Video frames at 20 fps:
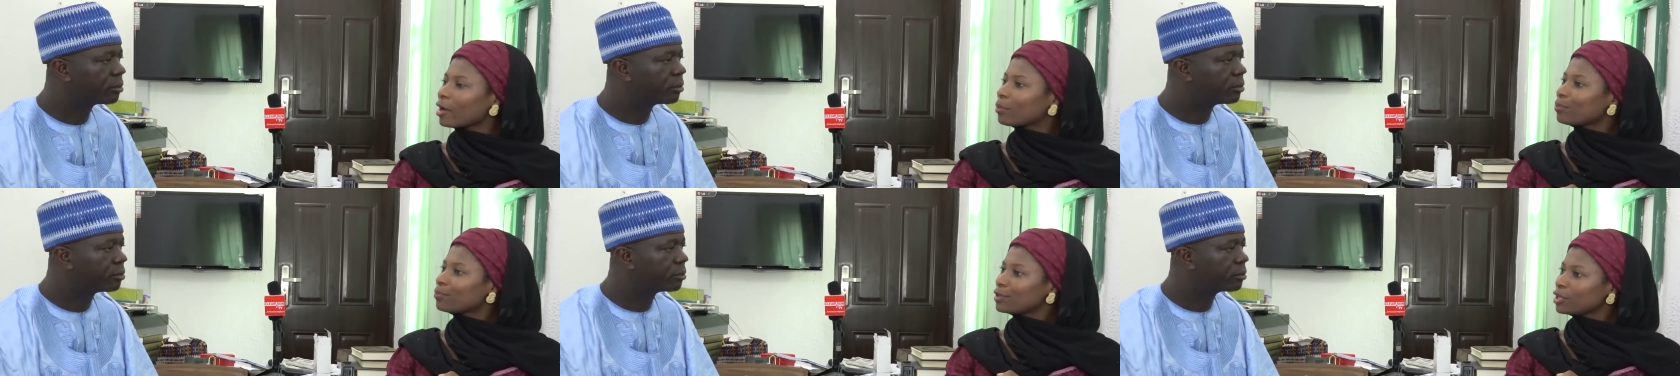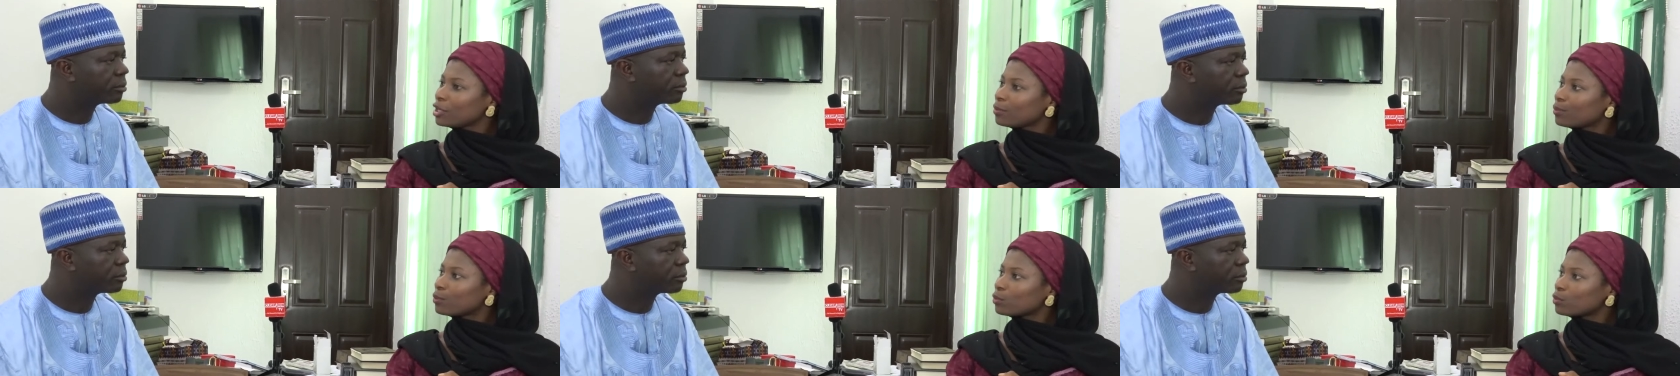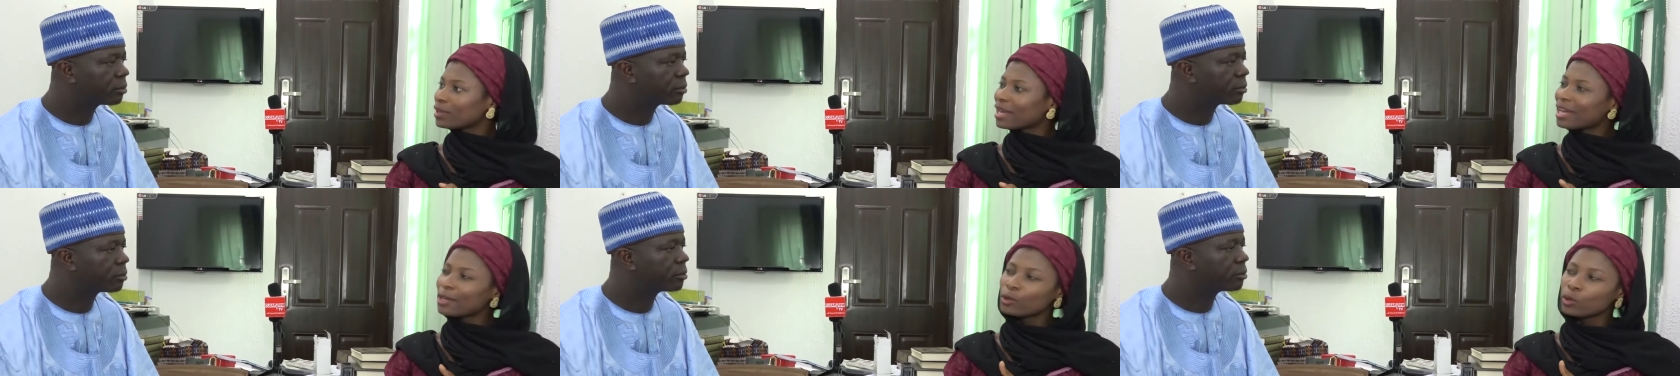Speaker 1: are
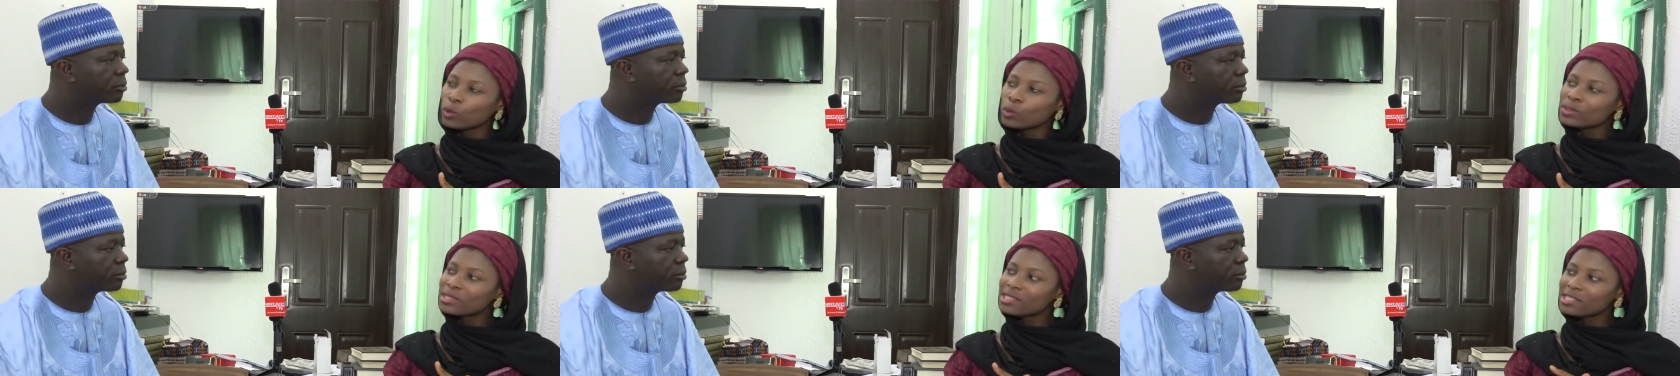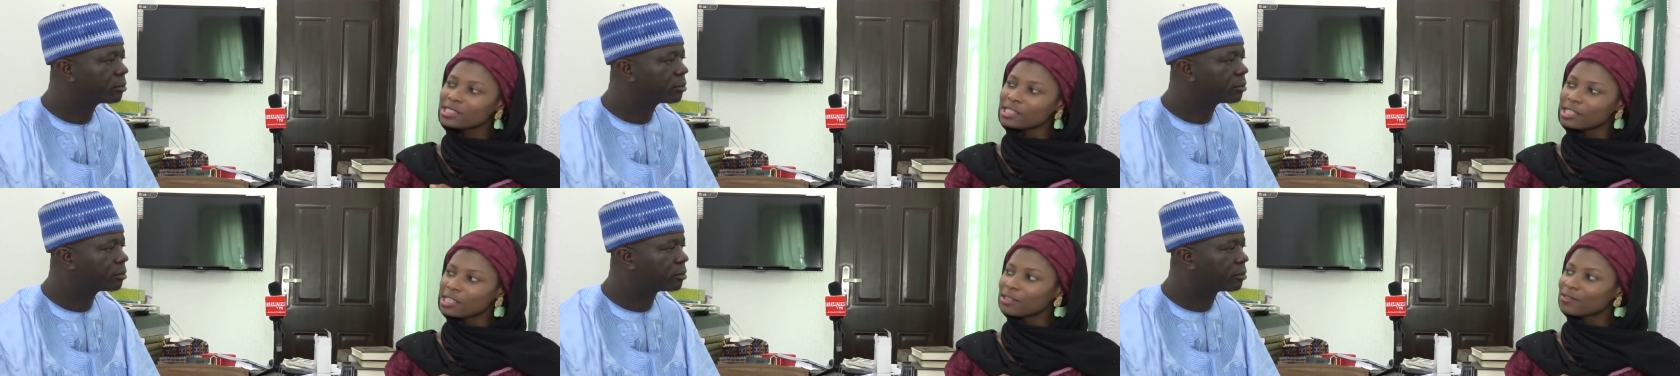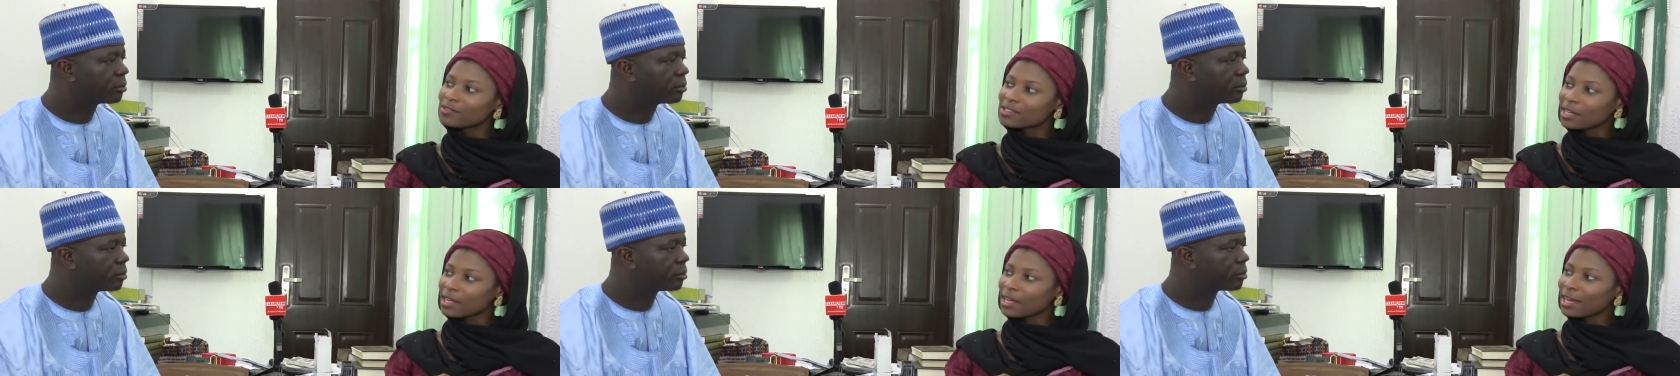people that don't
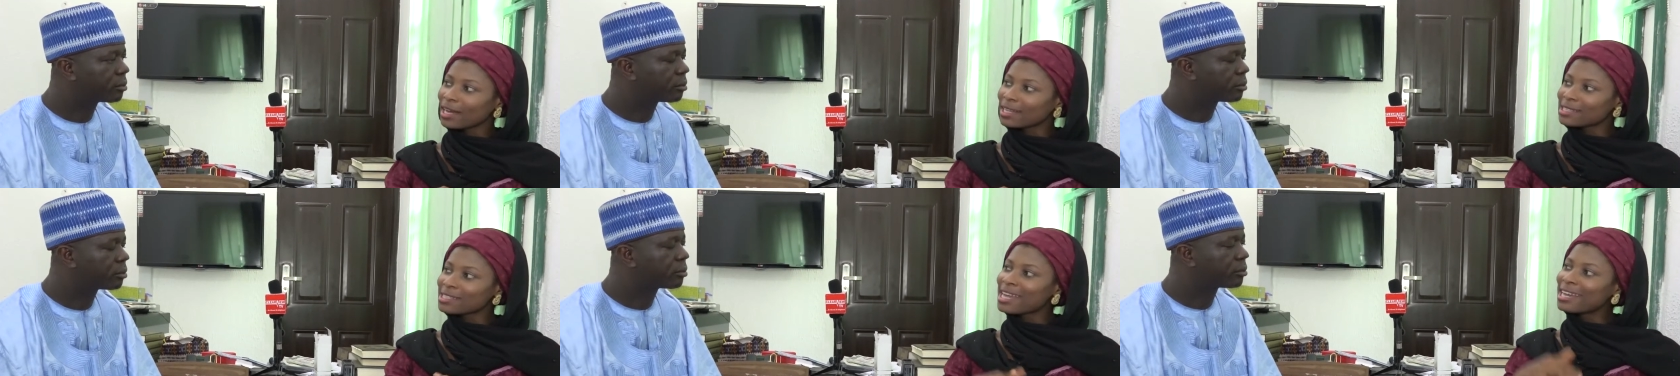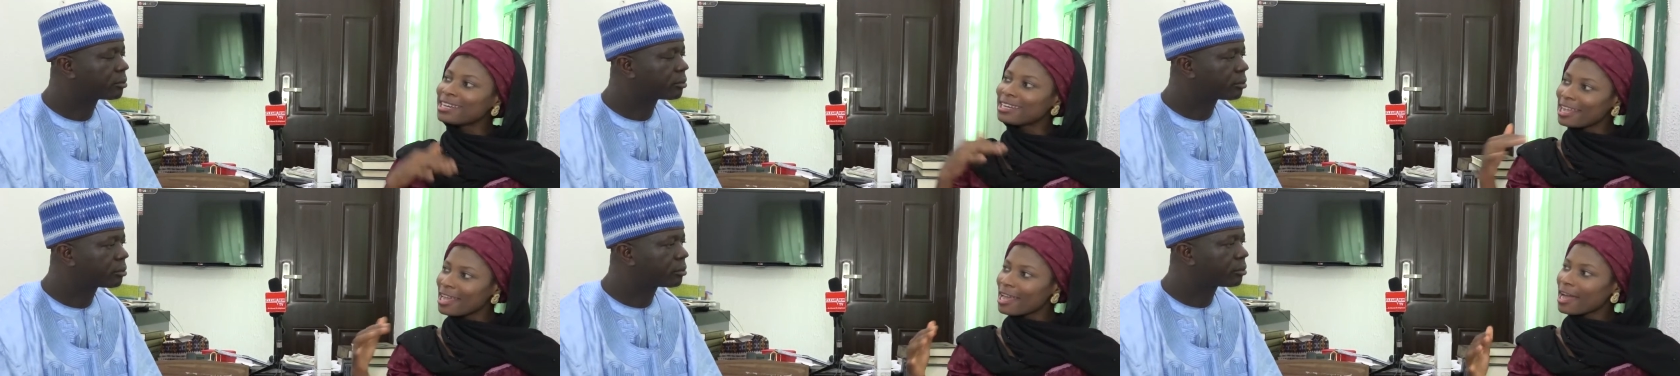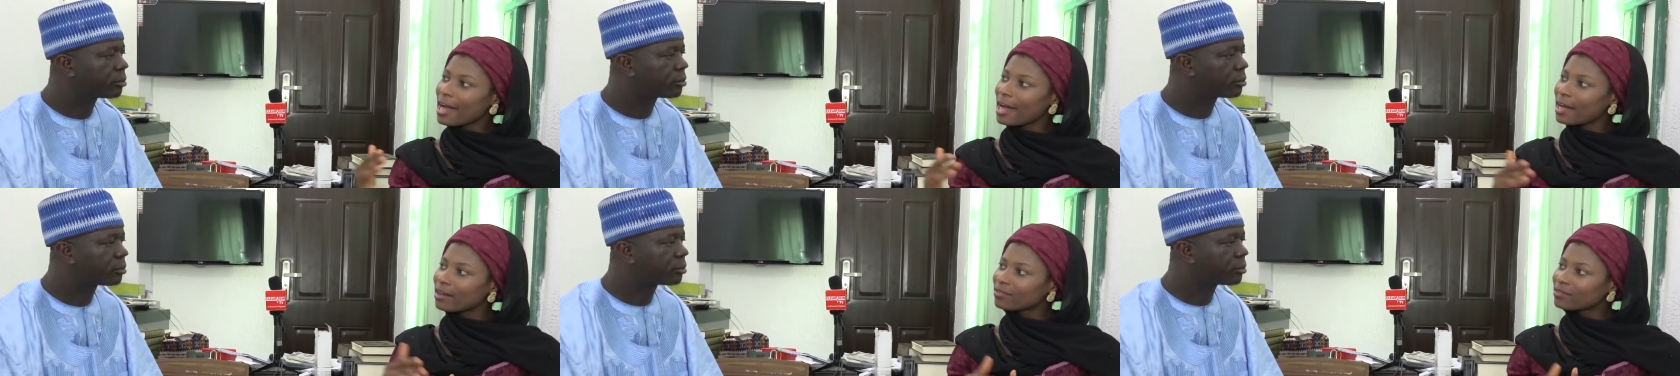give zakat and they
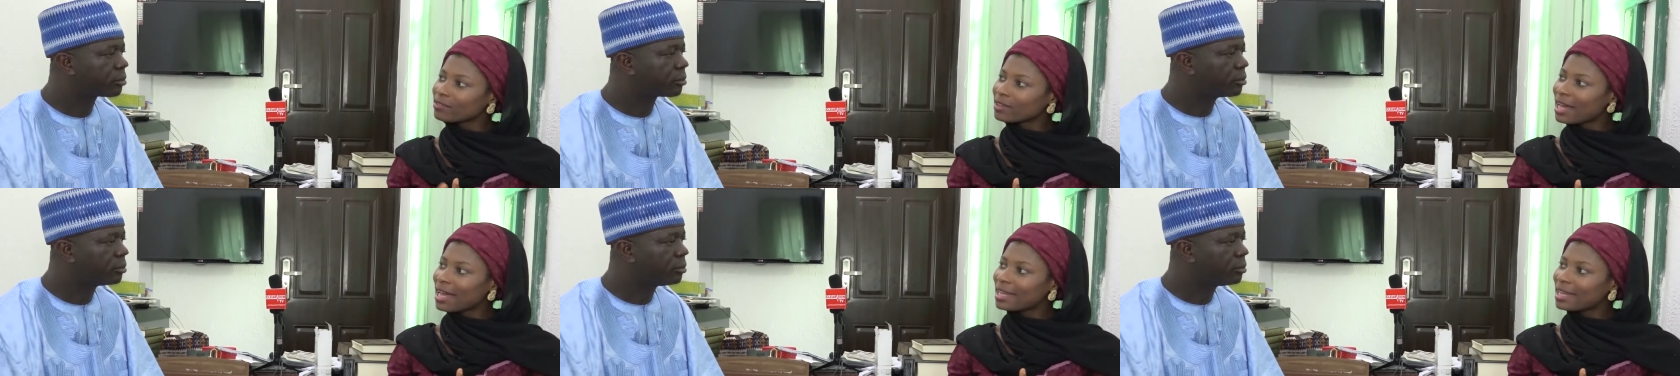have,